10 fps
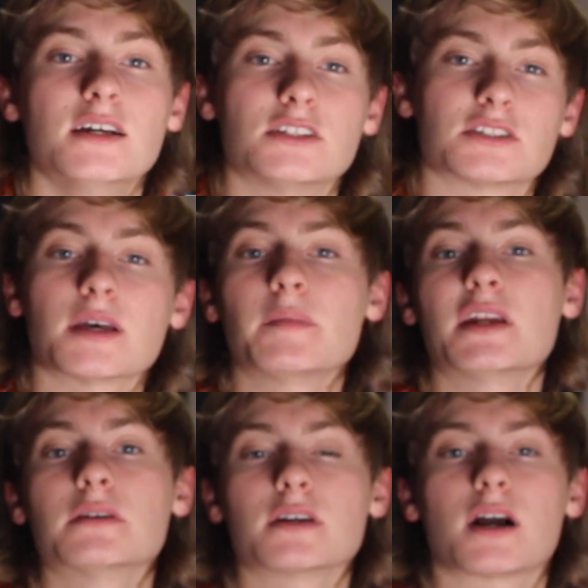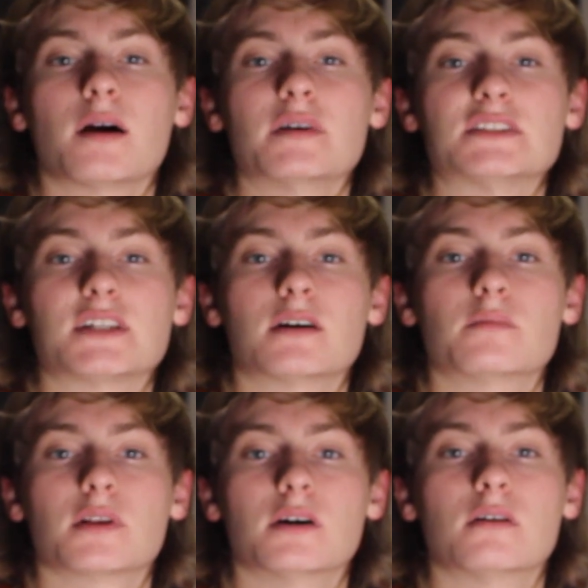Just let me know in the comments down
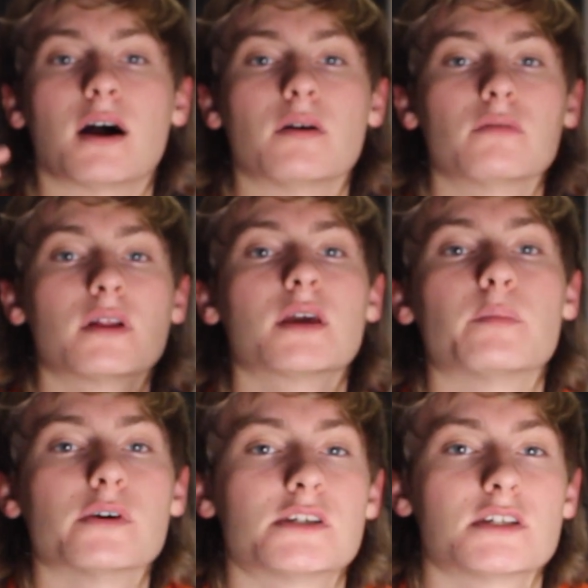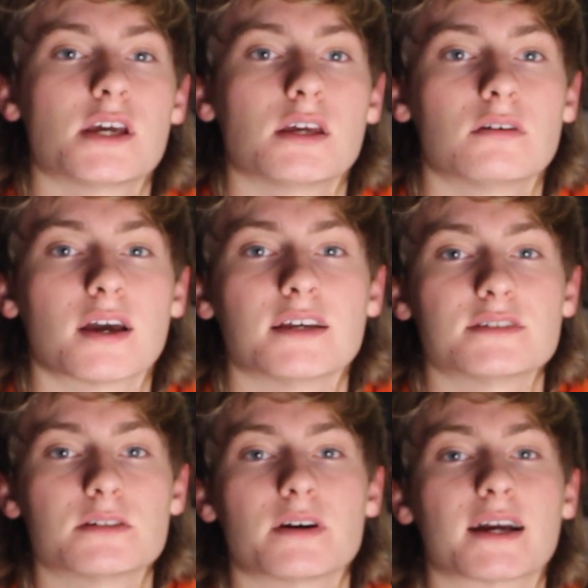below. I really appreciate you guys
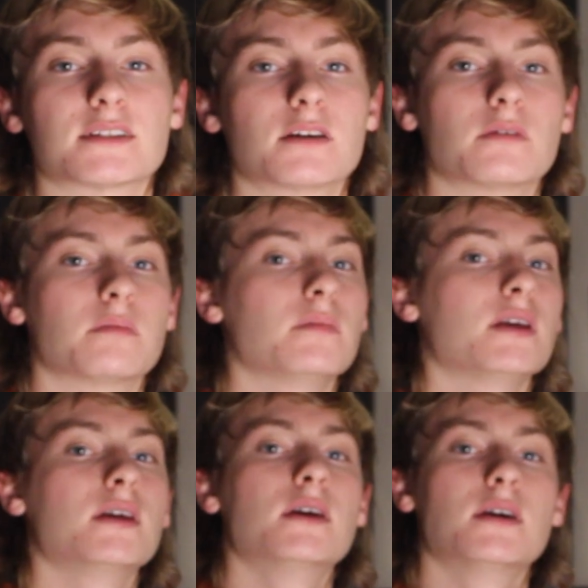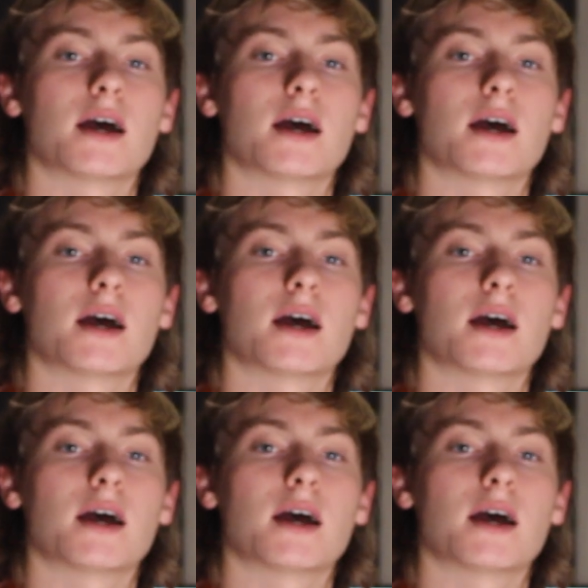interacting with me.